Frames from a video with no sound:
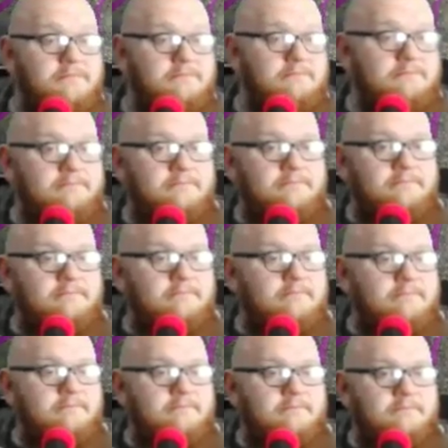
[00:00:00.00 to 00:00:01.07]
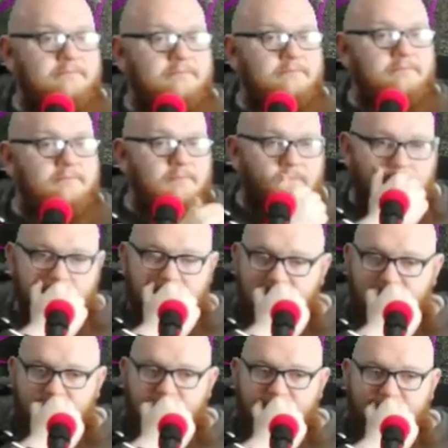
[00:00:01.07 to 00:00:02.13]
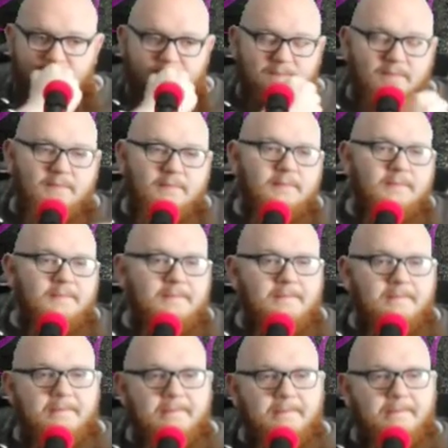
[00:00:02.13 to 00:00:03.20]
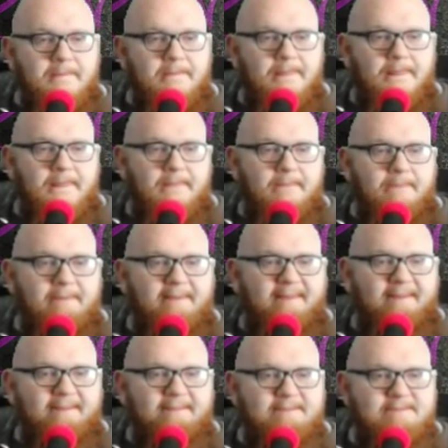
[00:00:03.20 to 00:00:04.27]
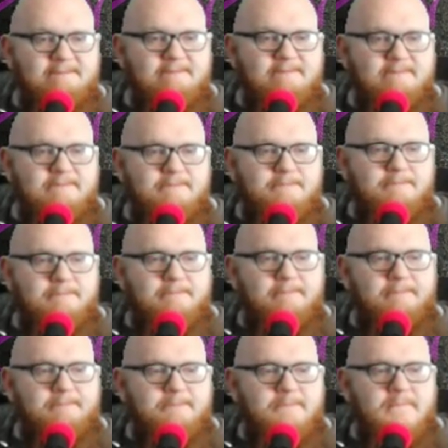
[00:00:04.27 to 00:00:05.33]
Nobody speaks.